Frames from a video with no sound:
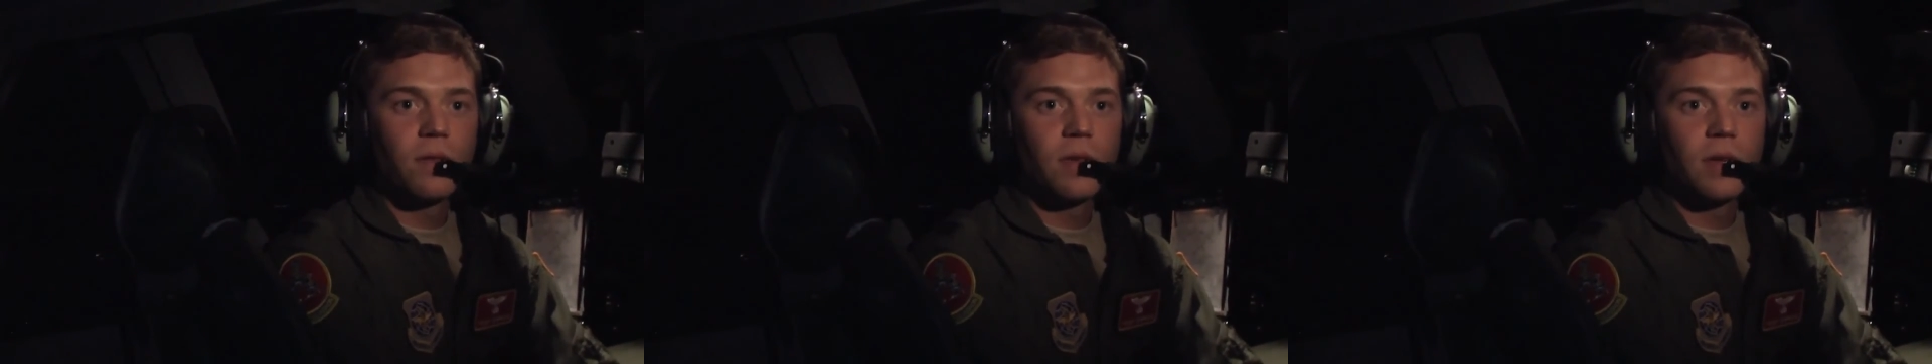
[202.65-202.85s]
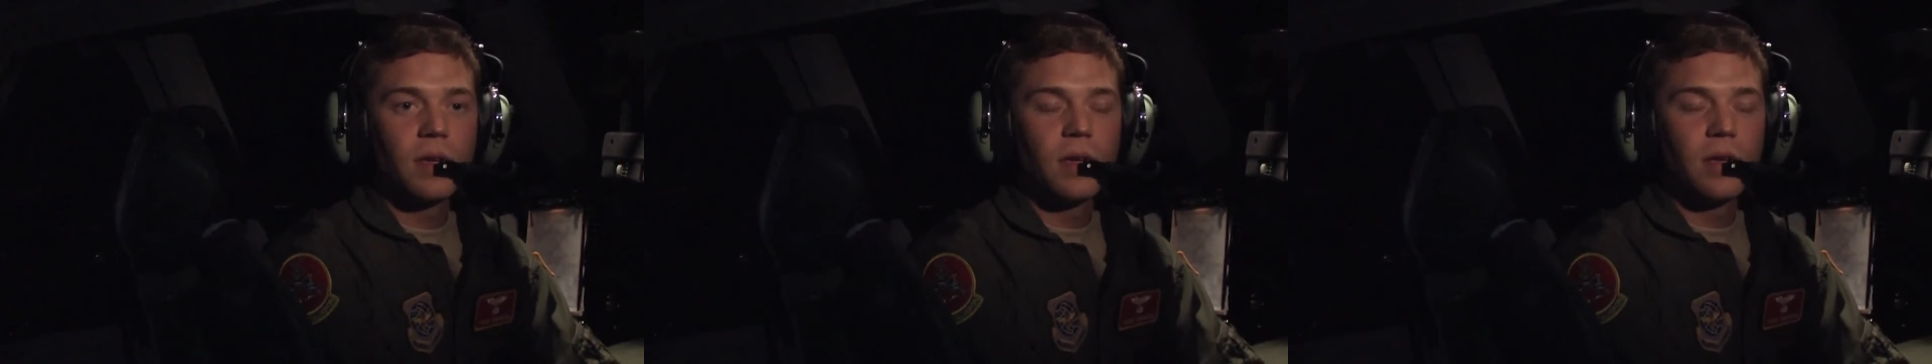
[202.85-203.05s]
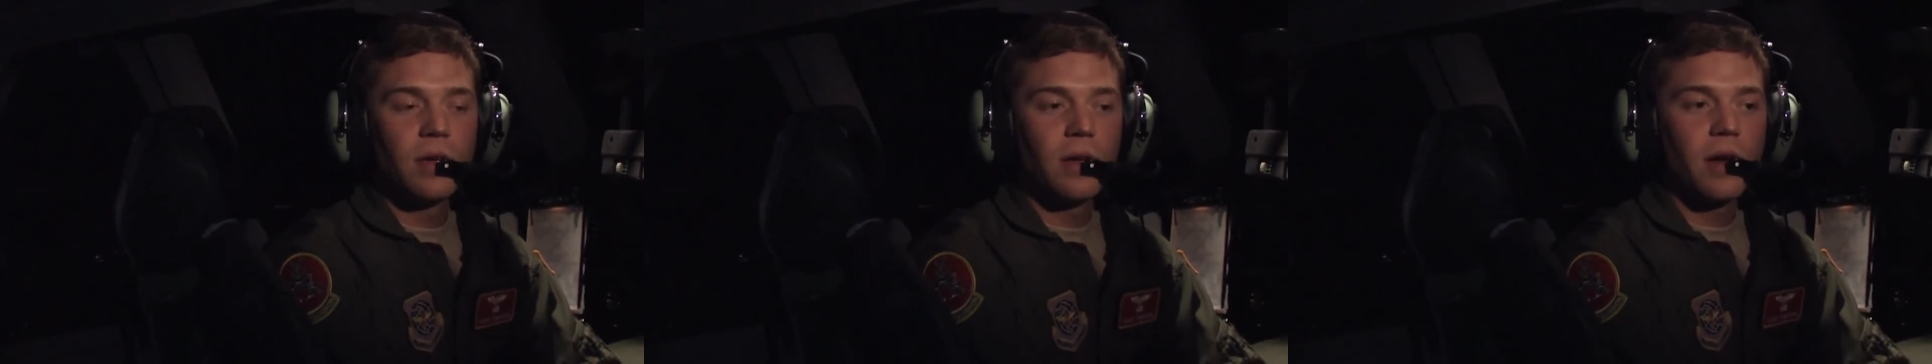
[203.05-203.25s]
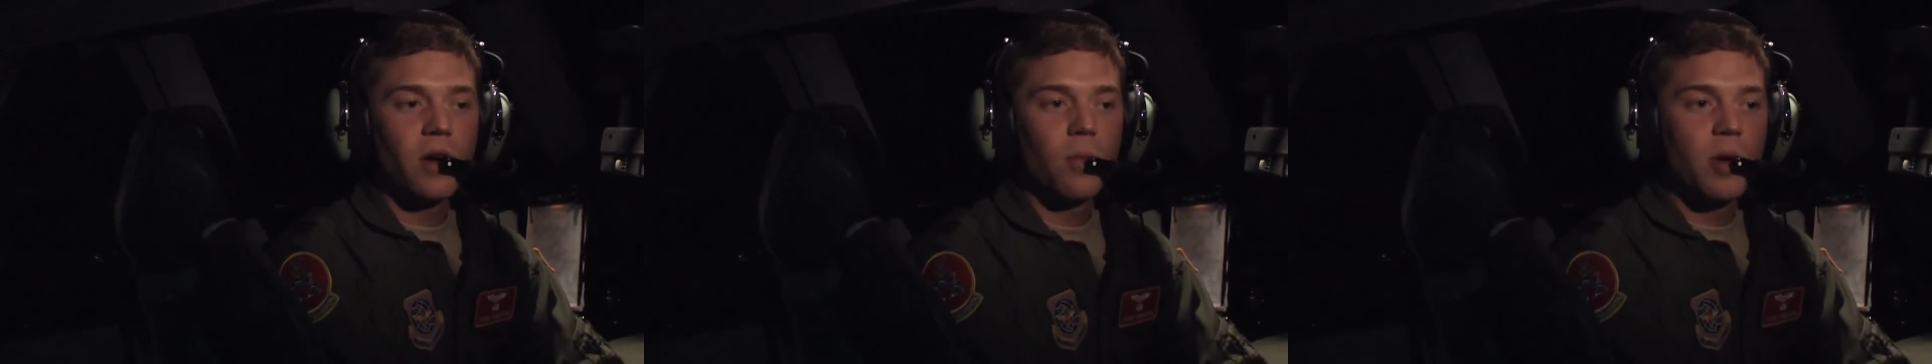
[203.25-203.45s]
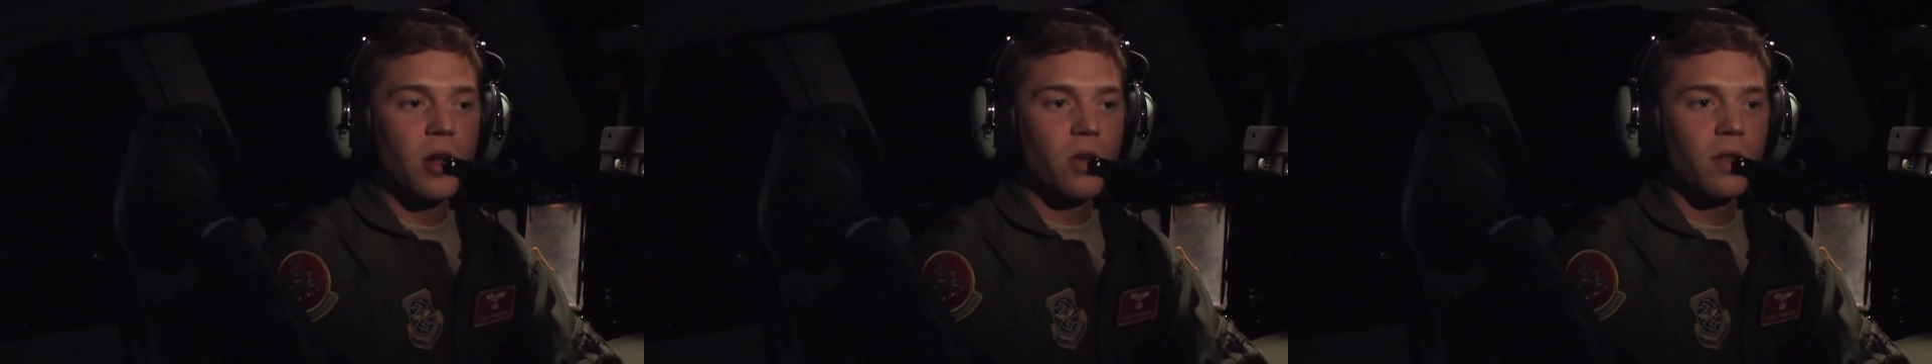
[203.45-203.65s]
the
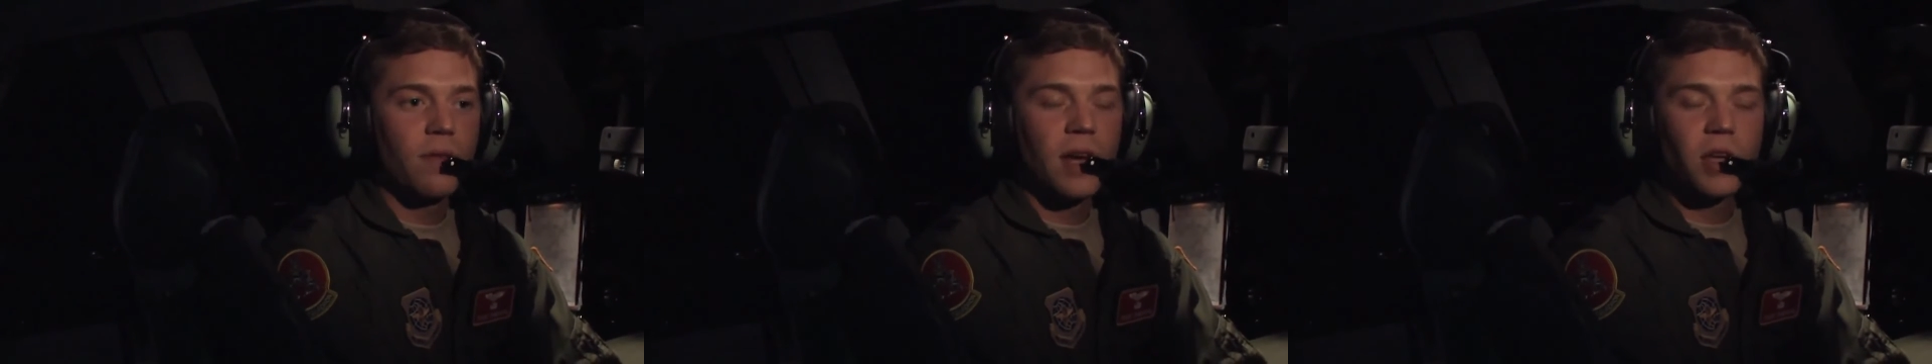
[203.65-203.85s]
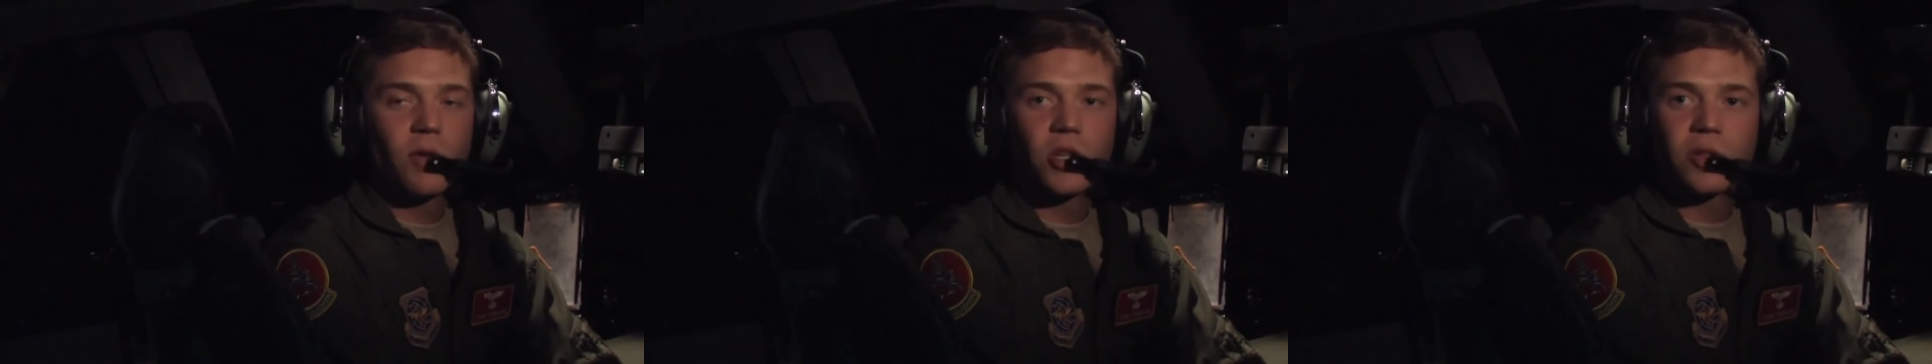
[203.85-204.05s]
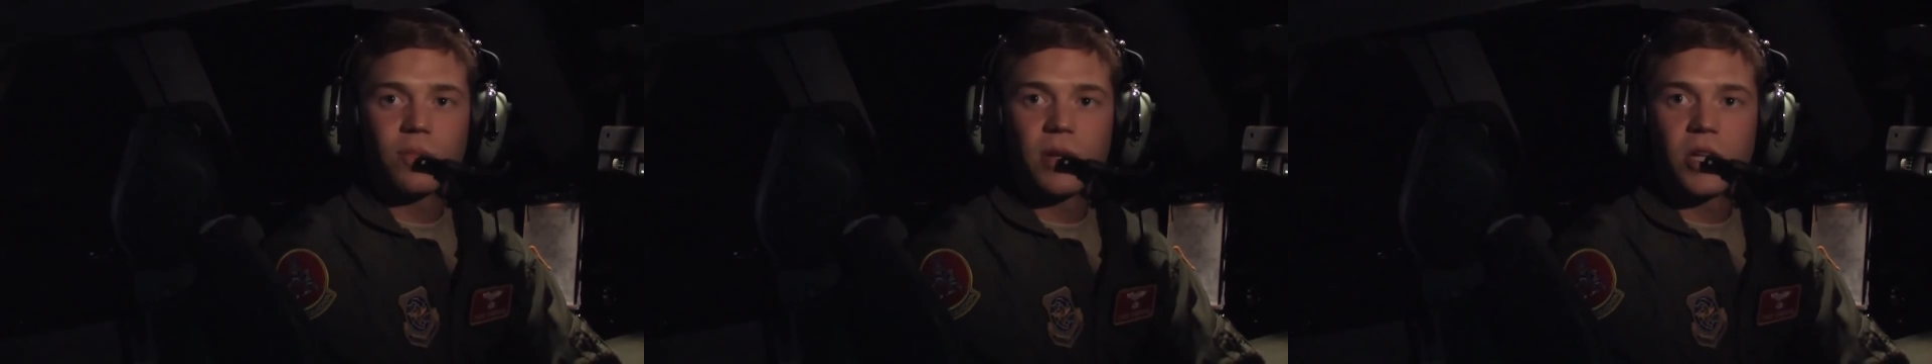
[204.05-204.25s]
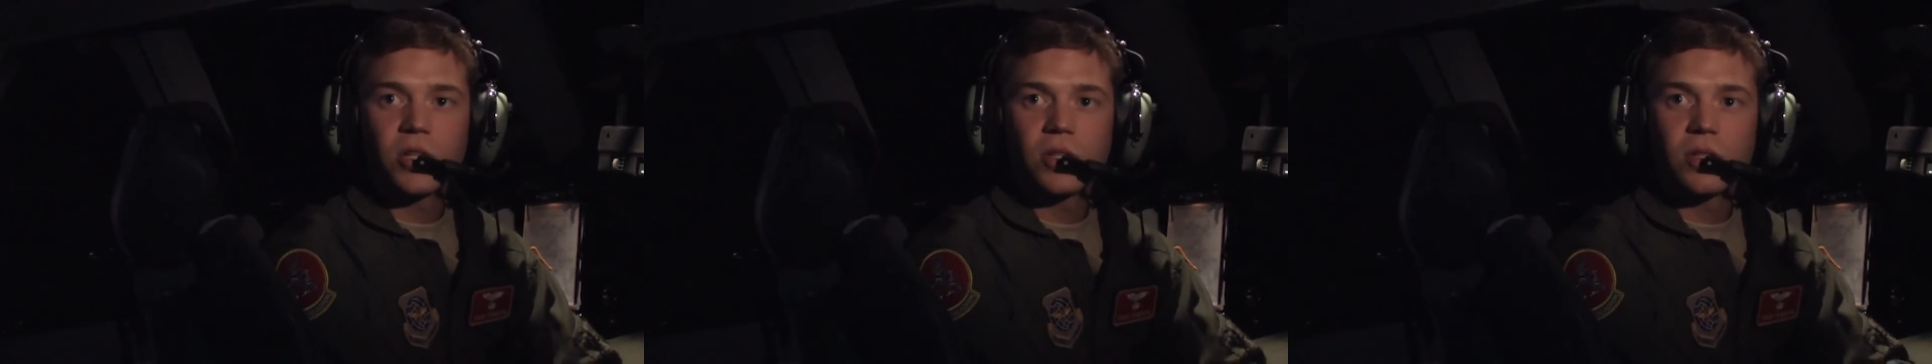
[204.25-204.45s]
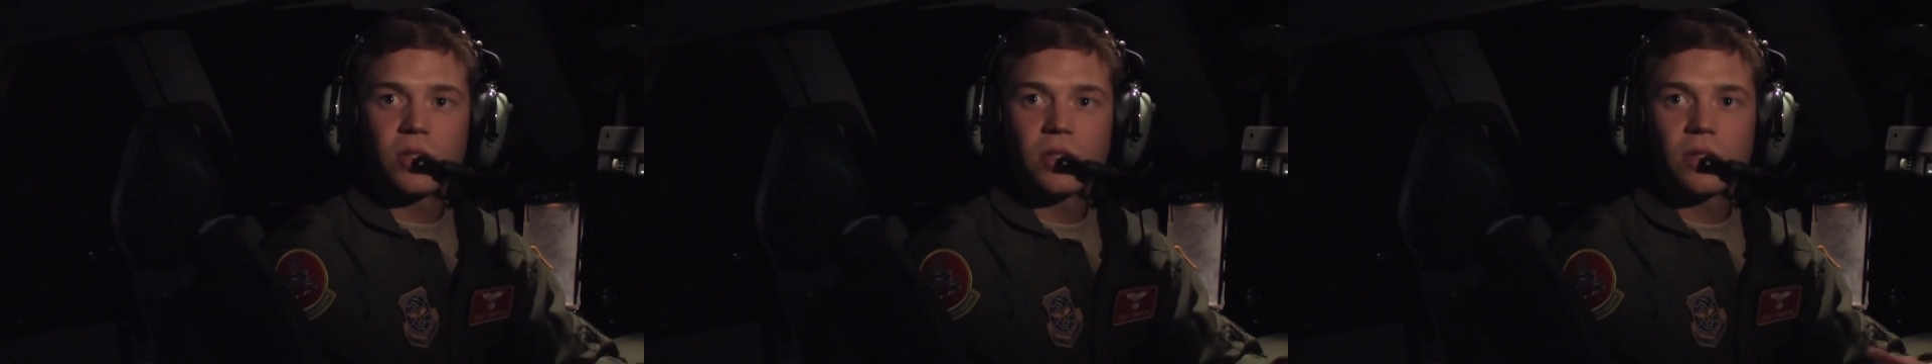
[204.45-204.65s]
air medical evacuation
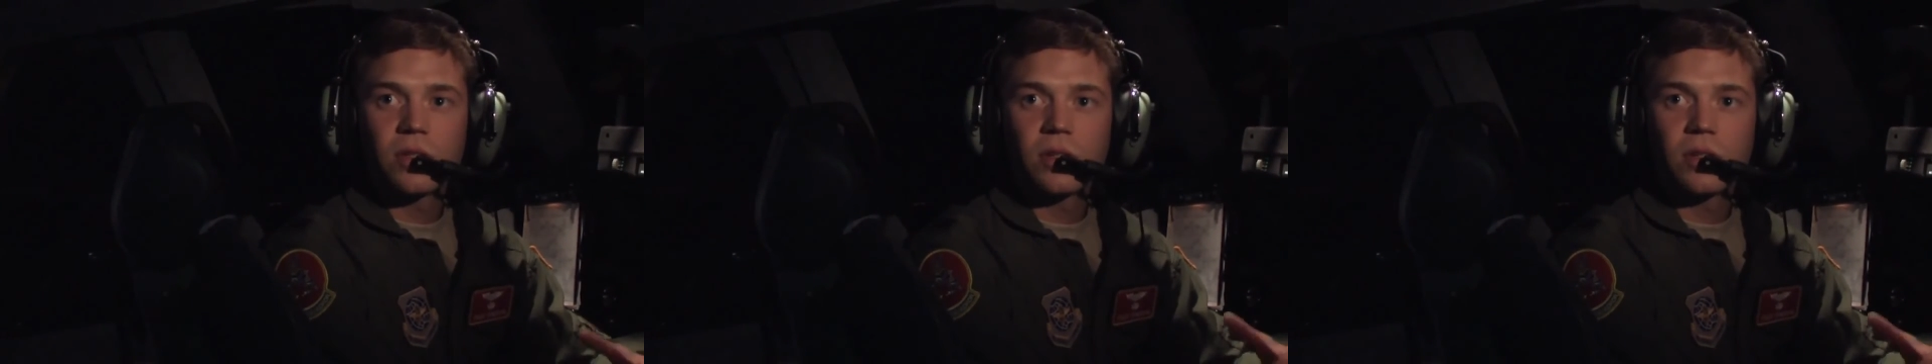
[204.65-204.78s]
patients